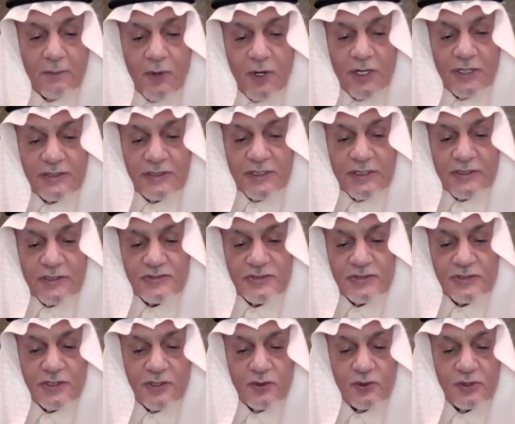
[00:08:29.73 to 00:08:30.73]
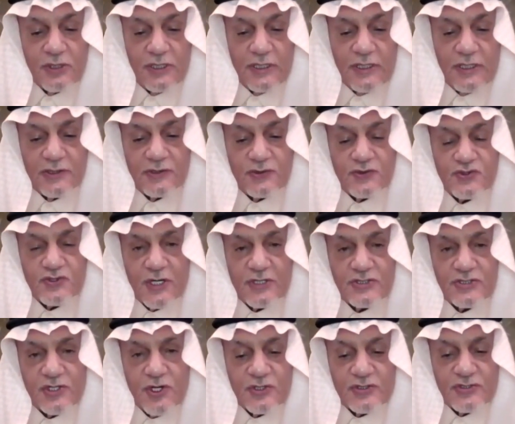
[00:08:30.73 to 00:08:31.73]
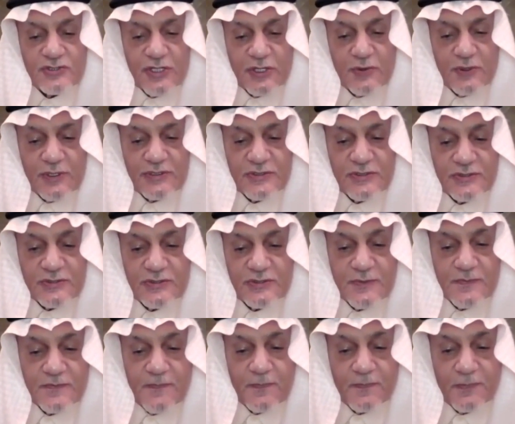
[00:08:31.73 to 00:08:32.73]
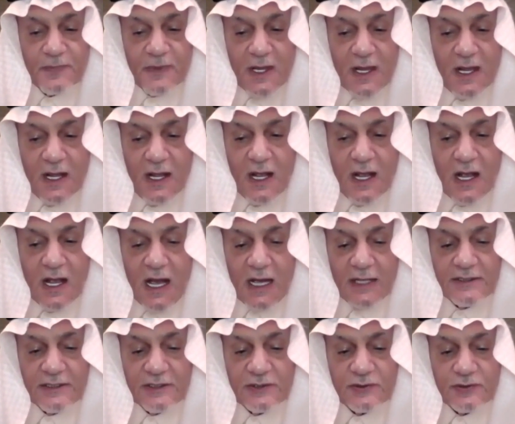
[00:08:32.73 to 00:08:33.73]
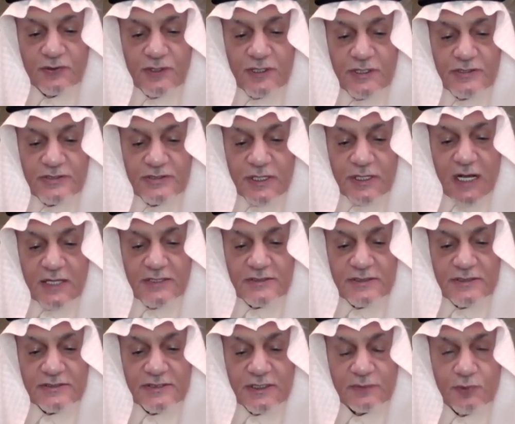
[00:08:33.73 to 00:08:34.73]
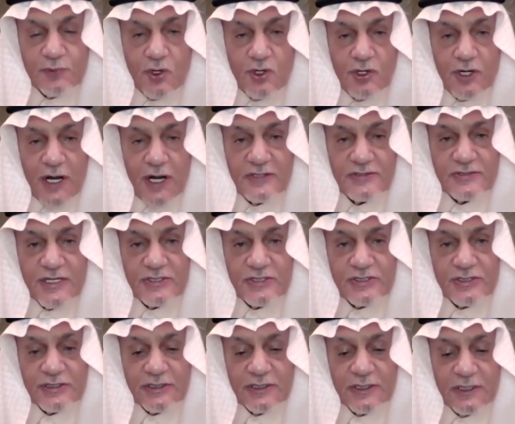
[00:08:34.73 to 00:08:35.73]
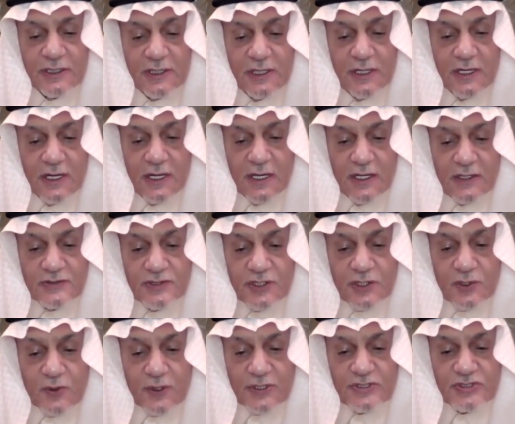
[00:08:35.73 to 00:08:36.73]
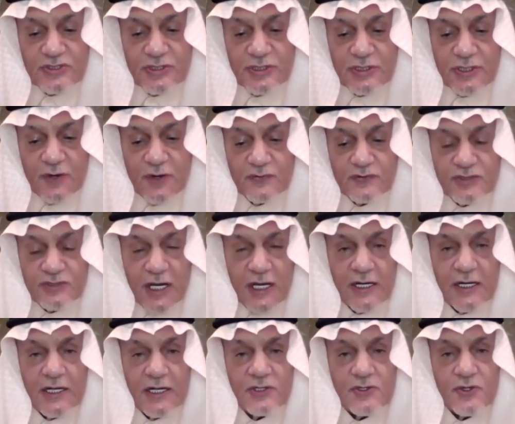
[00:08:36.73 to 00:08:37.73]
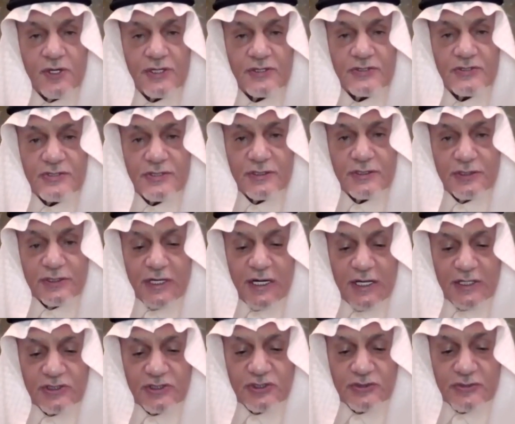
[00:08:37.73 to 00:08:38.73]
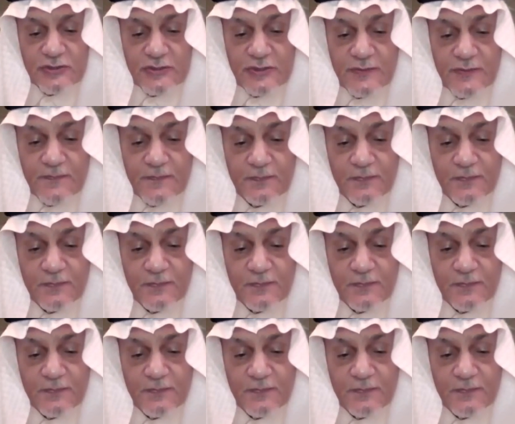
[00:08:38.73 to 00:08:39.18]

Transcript: politics could lead to such consequences. Adding to these crises and polarization is the question of China-US relations,